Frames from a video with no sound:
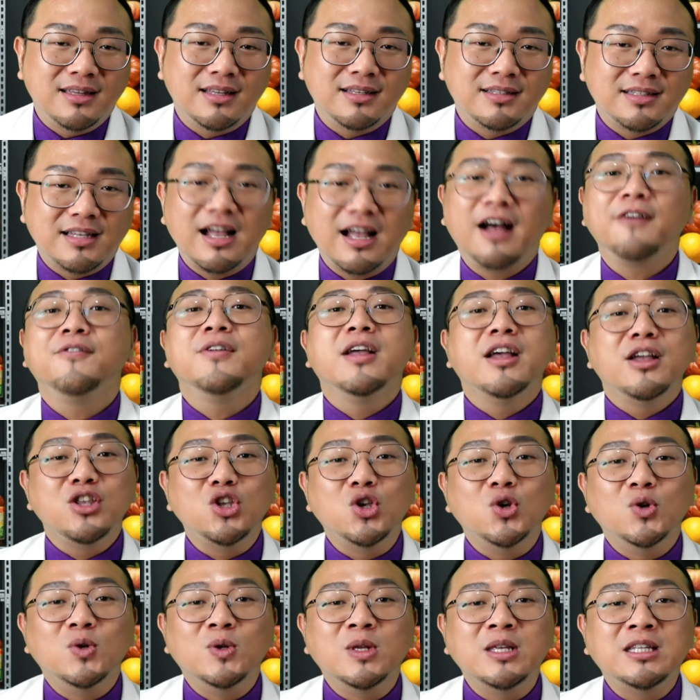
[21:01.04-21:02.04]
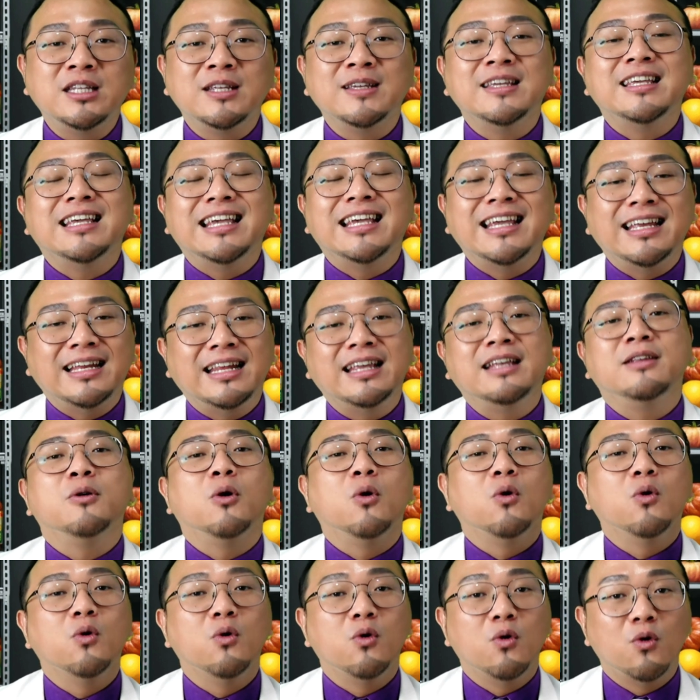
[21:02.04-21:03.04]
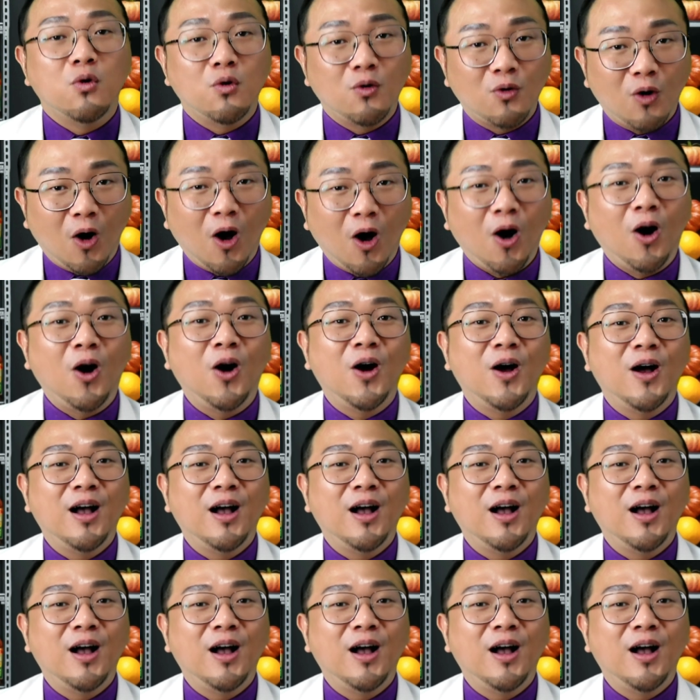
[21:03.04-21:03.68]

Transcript: itself, you need to eat it raw.